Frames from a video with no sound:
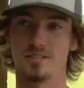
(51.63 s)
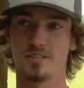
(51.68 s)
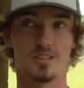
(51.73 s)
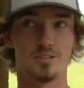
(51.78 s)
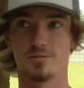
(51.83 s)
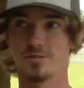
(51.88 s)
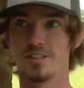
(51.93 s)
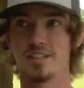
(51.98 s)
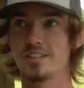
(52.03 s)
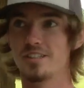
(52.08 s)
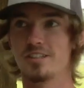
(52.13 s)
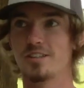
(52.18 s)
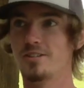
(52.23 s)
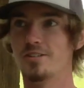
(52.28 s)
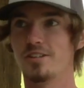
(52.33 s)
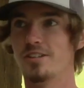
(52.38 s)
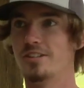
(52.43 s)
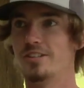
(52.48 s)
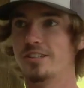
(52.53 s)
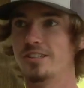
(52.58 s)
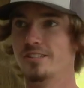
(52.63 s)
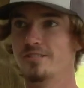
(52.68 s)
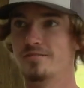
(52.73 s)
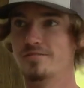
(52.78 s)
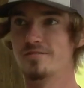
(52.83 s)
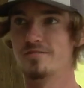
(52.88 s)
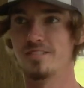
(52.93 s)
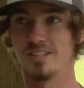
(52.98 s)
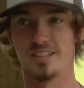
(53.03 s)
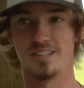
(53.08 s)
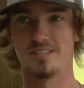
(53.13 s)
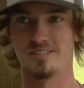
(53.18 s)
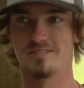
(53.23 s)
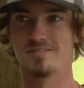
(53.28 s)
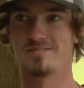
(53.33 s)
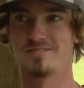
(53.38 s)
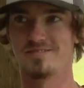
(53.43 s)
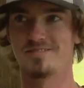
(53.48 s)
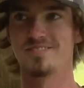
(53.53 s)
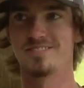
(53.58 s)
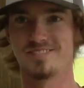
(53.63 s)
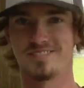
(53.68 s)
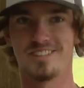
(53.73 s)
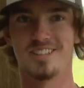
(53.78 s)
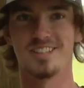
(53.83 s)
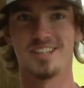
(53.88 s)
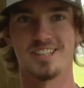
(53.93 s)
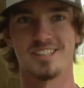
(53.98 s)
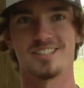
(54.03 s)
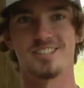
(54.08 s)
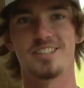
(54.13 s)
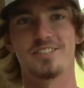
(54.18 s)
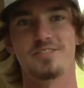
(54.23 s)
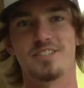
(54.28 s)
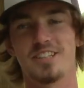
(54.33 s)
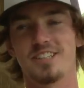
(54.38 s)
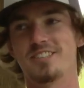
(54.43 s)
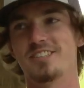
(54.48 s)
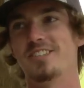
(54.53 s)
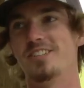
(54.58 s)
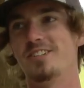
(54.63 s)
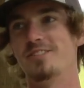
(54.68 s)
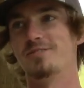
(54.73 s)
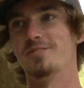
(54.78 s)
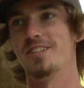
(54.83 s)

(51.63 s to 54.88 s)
Don't get in a hurry. A lot of stuff takes a long